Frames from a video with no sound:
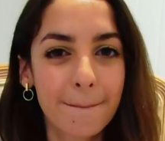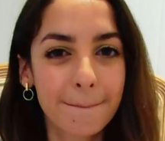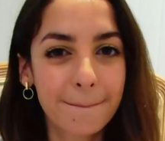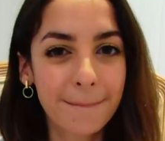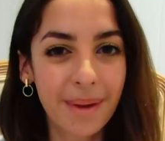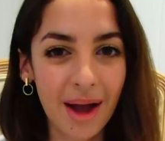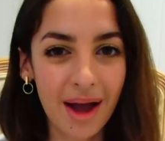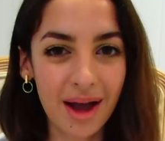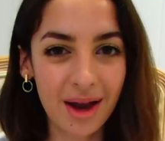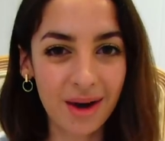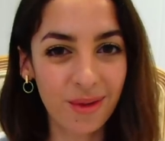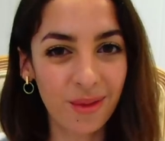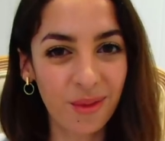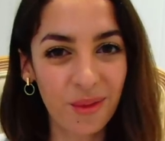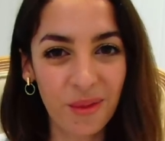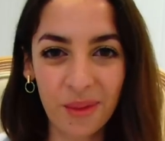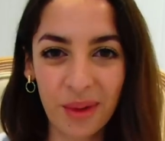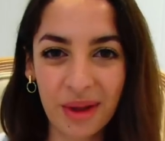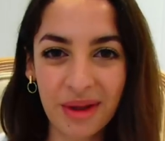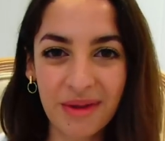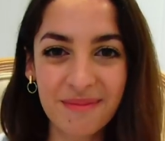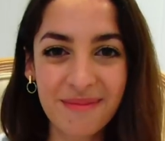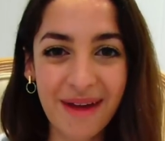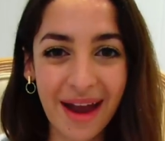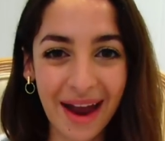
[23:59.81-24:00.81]
But
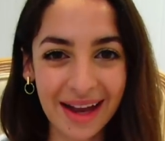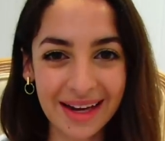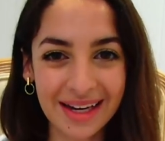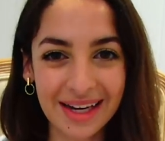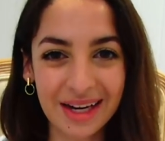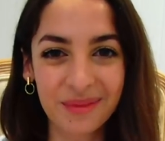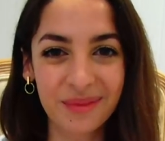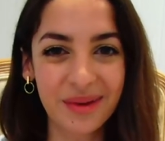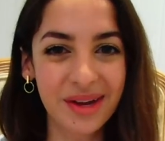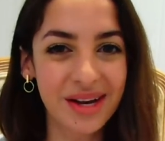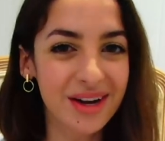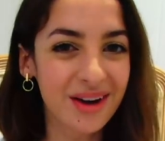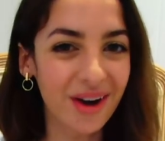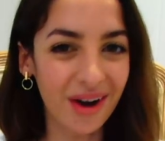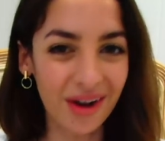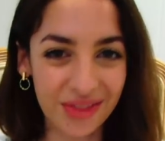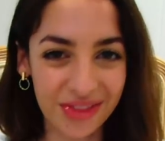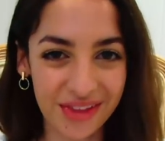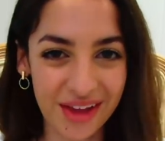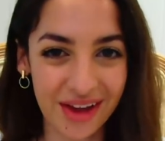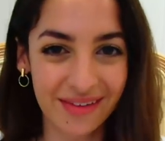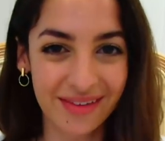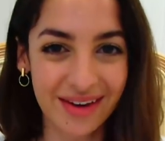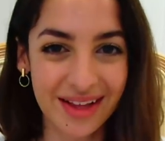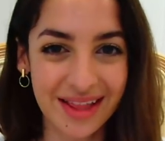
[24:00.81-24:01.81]
we made it, we got
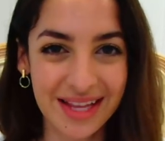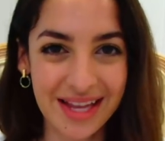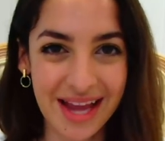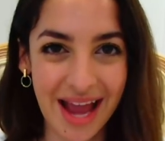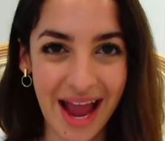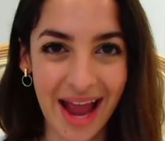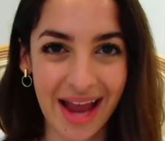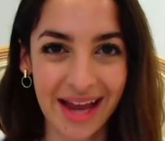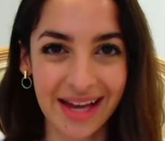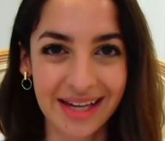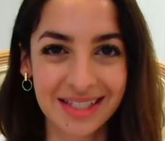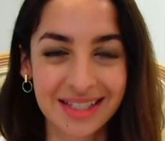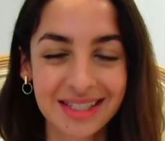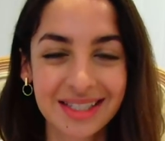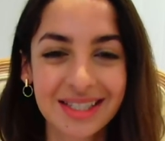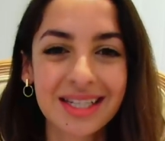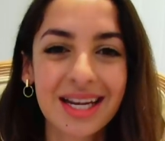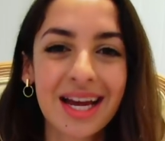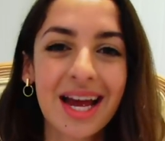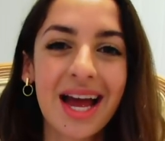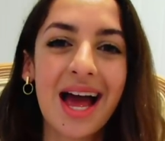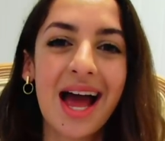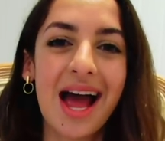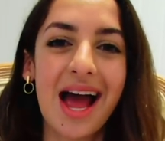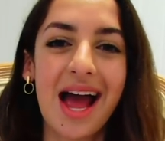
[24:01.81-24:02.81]
there in the end
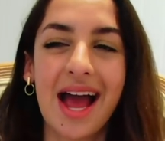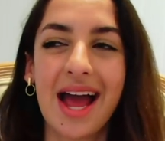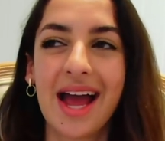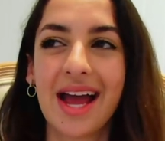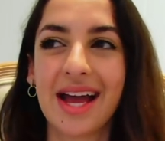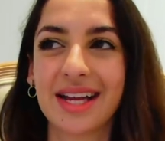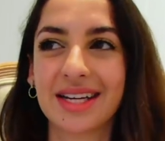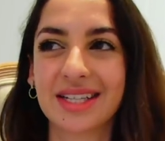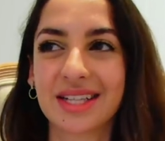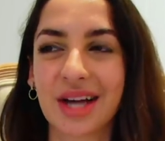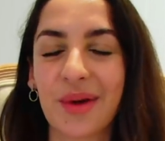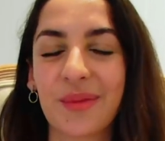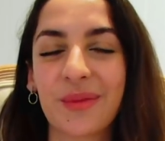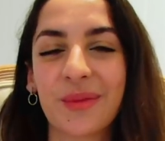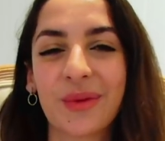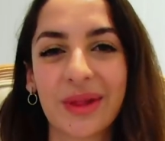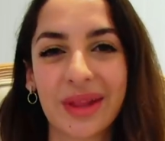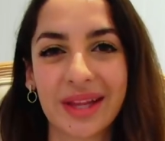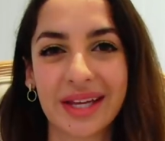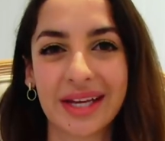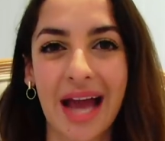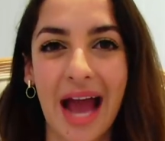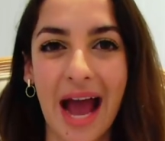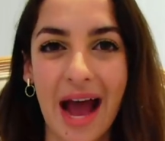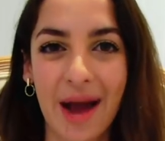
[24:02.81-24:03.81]
and I'm
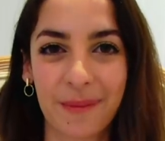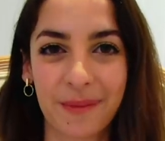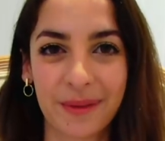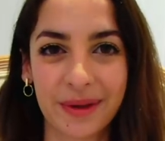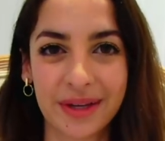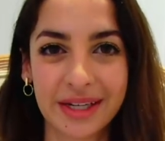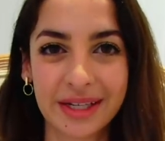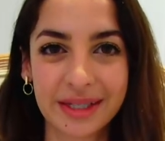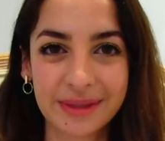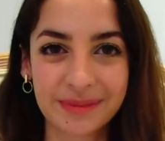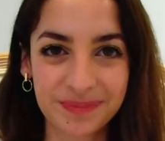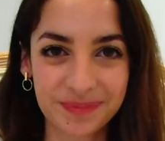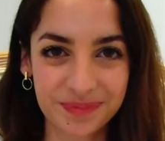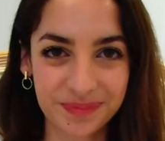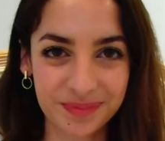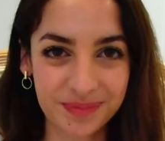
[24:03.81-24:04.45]
really happy.